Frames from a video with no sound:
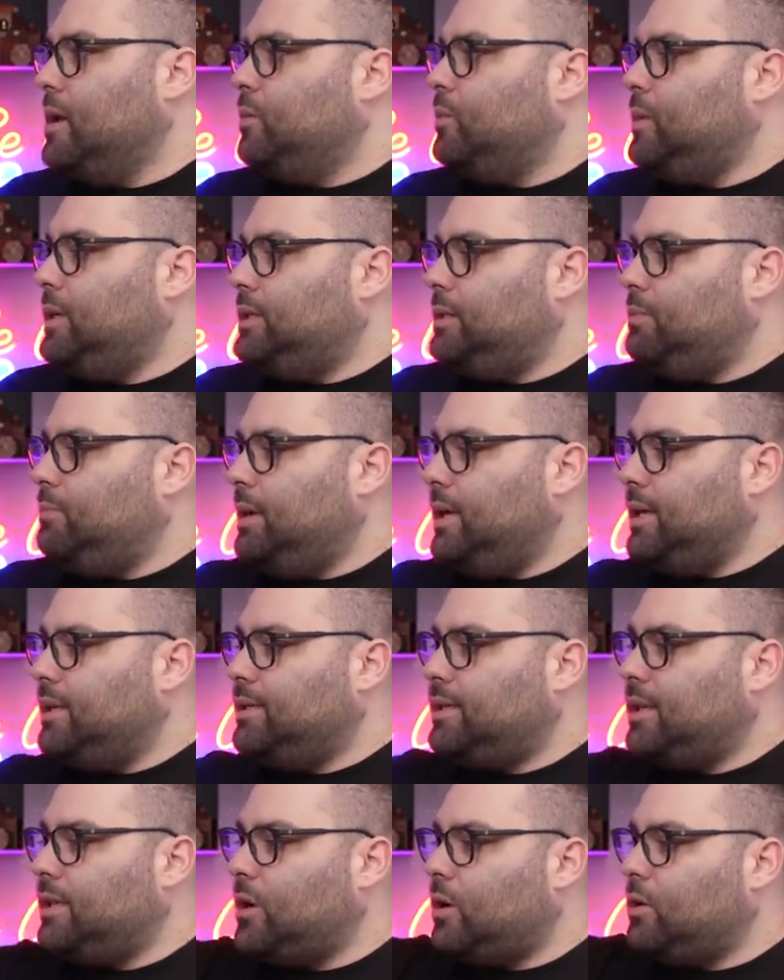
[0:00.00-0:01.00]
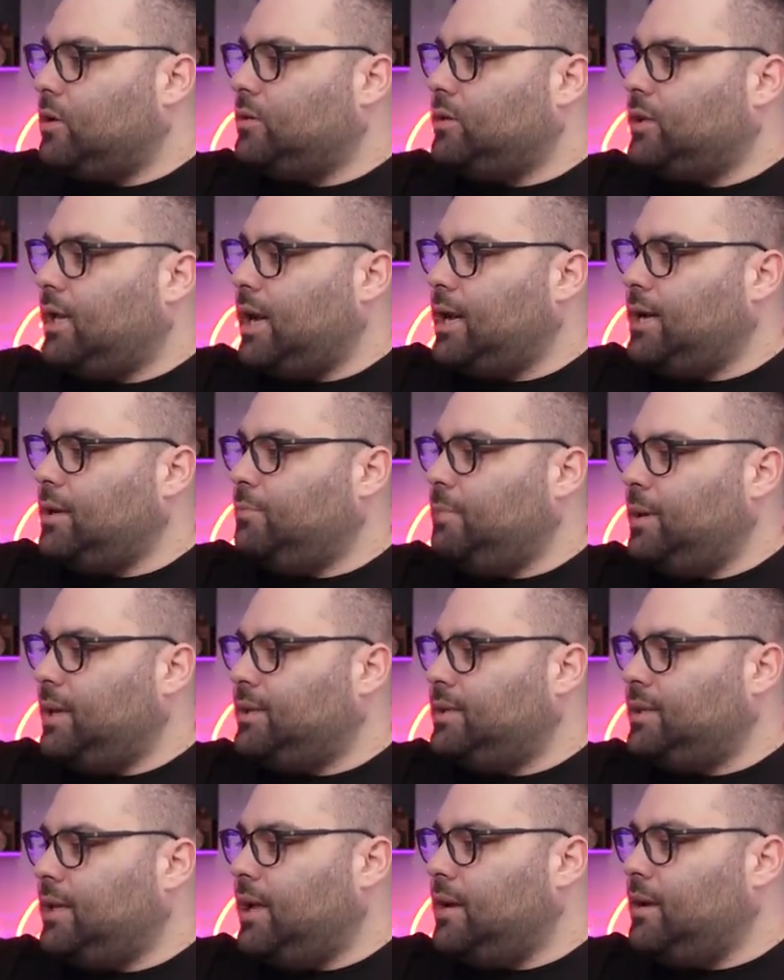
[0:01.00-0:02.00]
which means that our trained
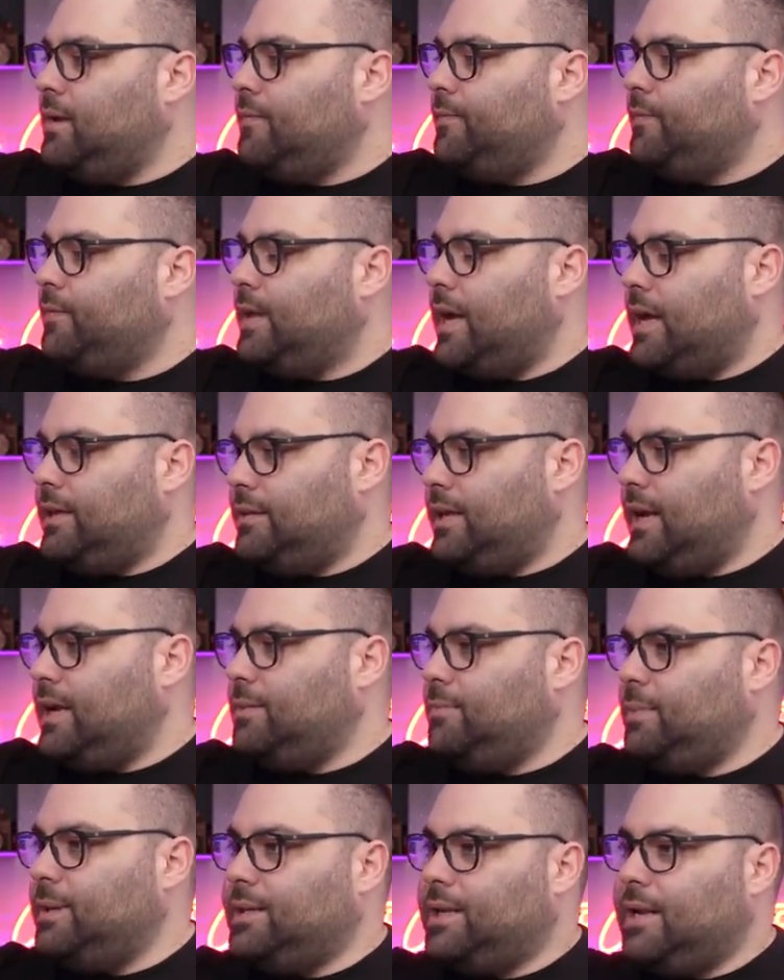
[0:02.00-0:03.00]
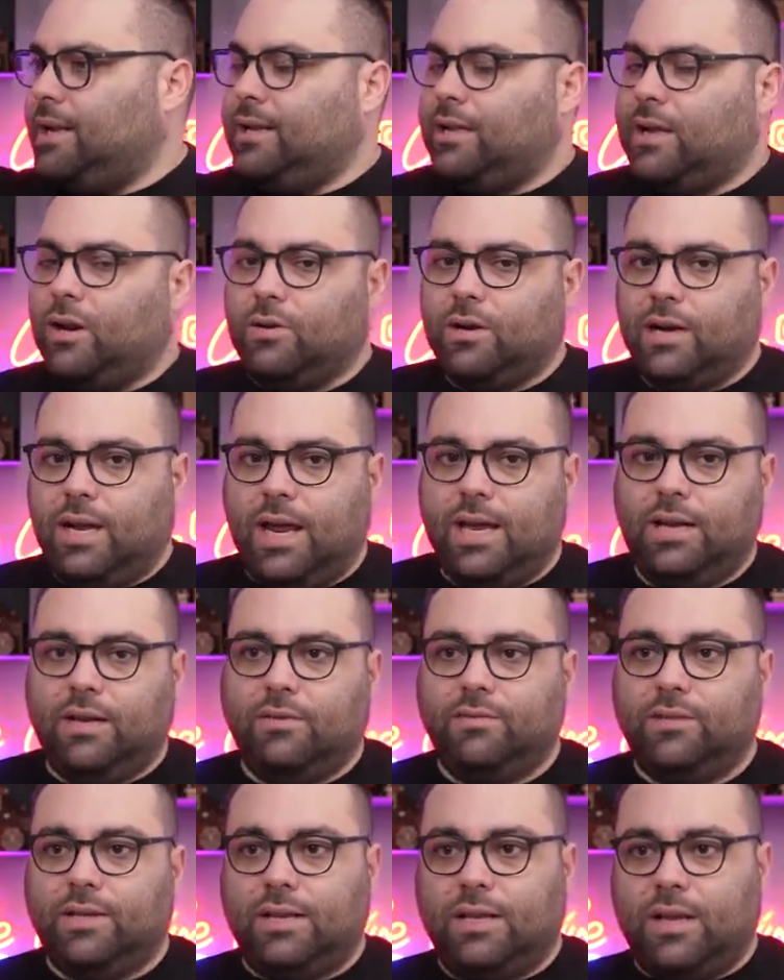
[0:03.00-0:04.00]
pixel untrained pixel and our
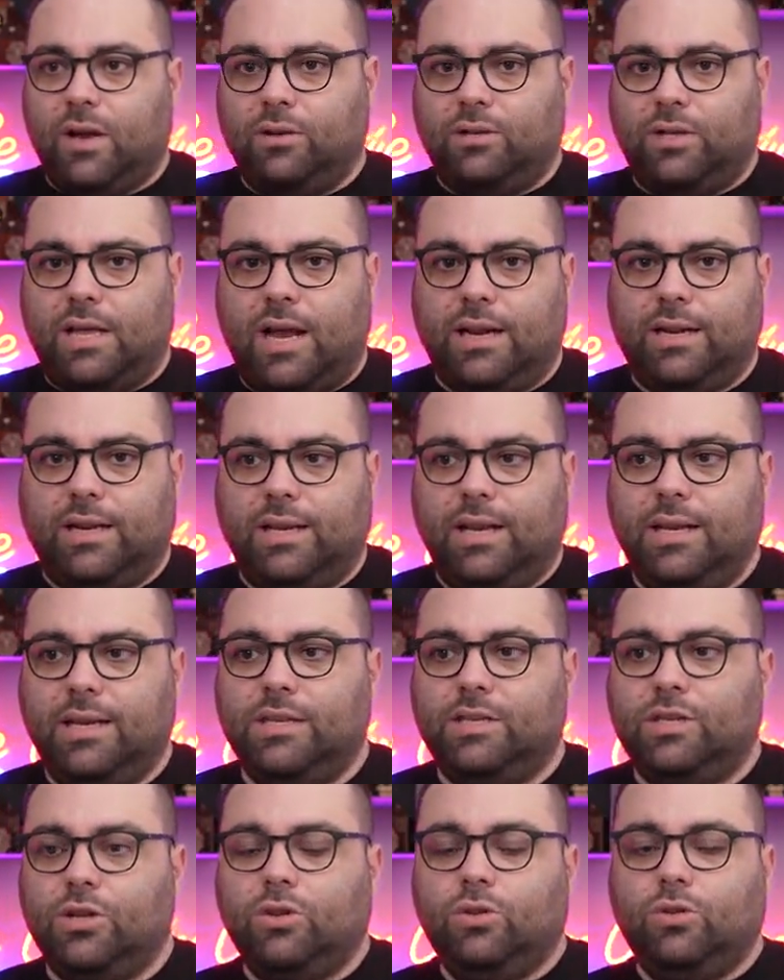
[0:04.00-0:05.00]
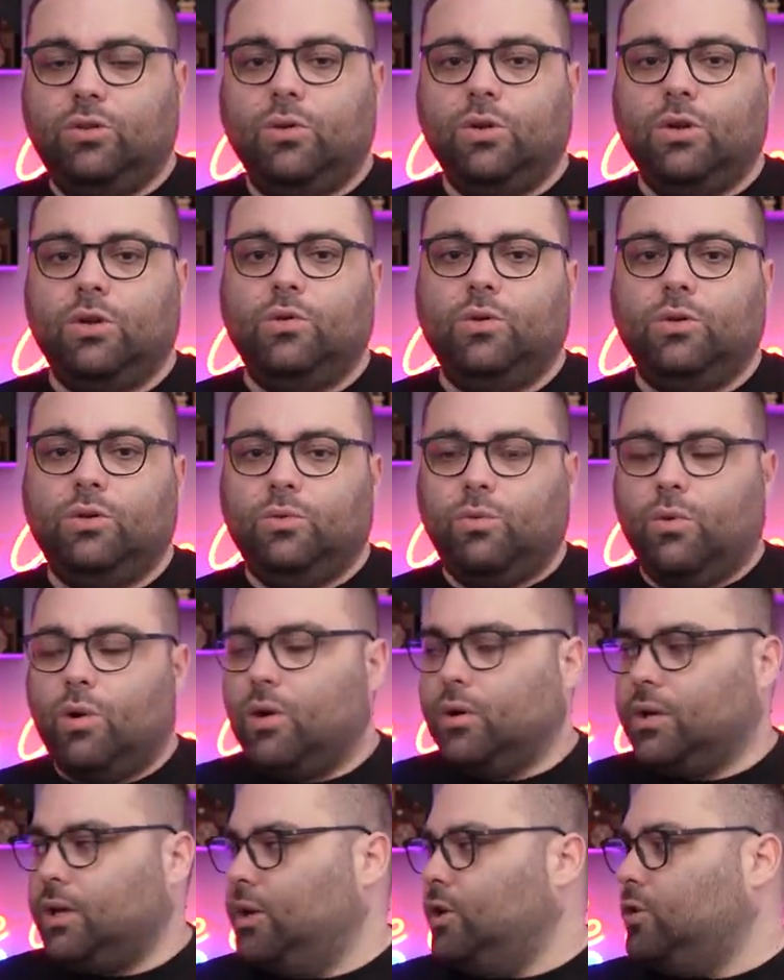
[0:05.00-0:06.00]
creatives and our targeting is not doing good
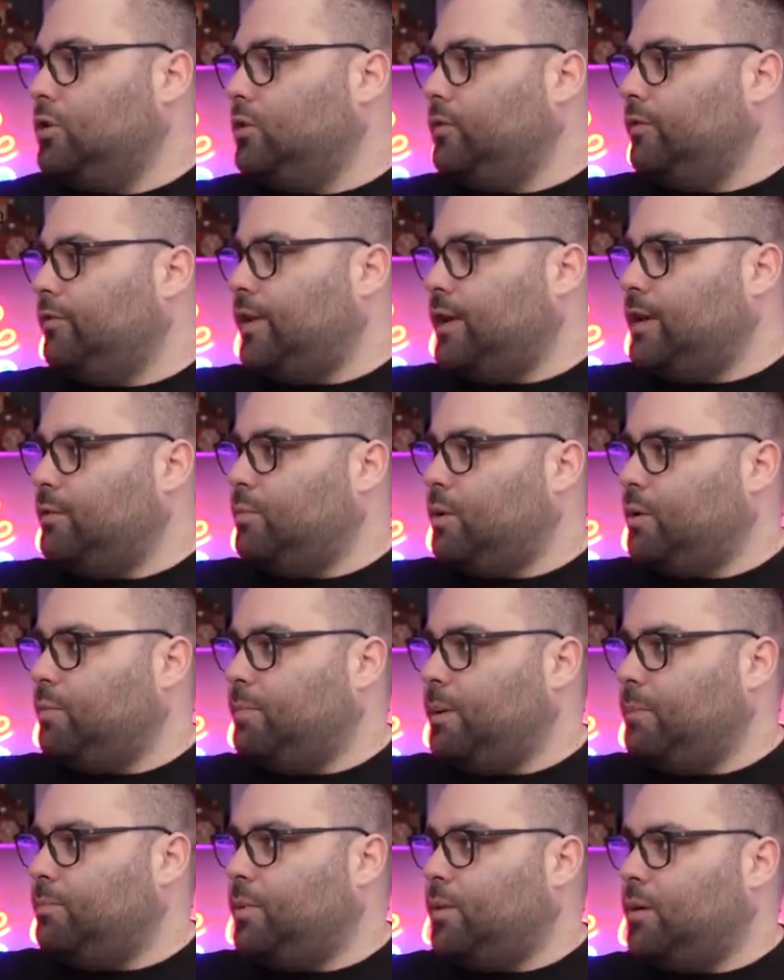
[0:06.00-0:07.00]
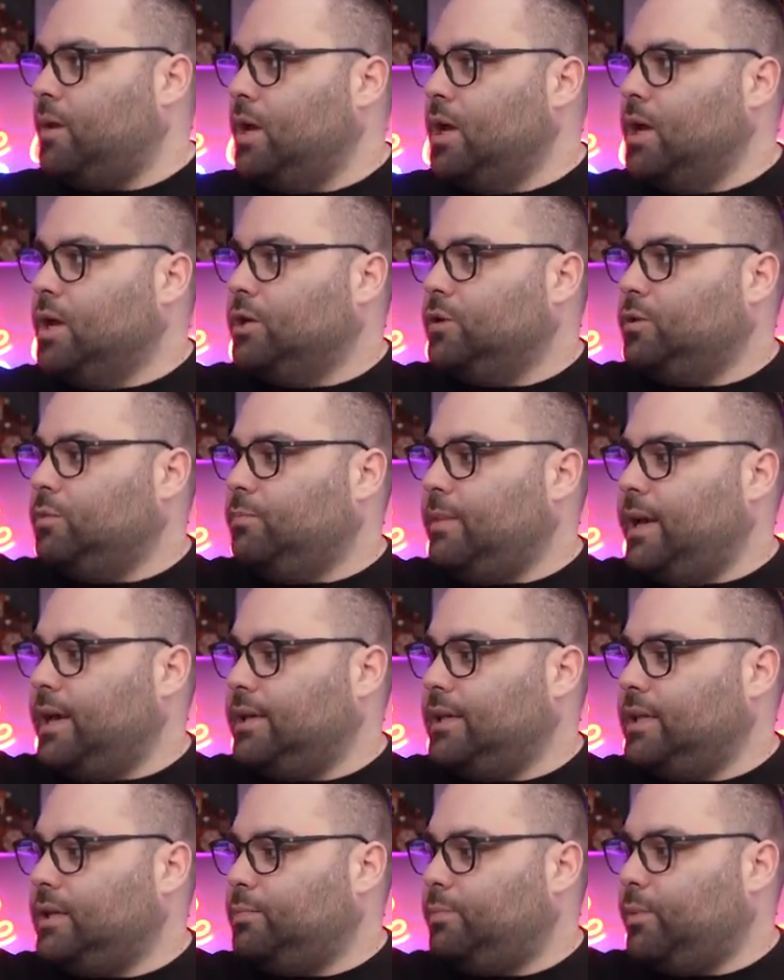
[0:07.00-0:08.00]
work in order to find more people to
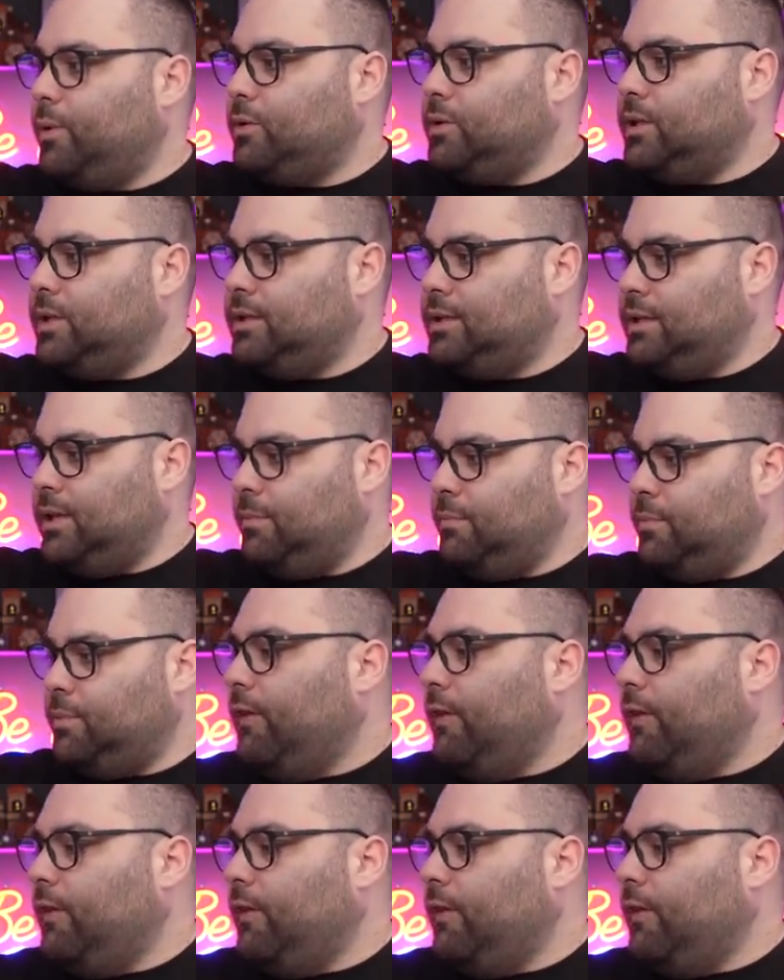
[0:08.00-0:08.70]
make this process cheap.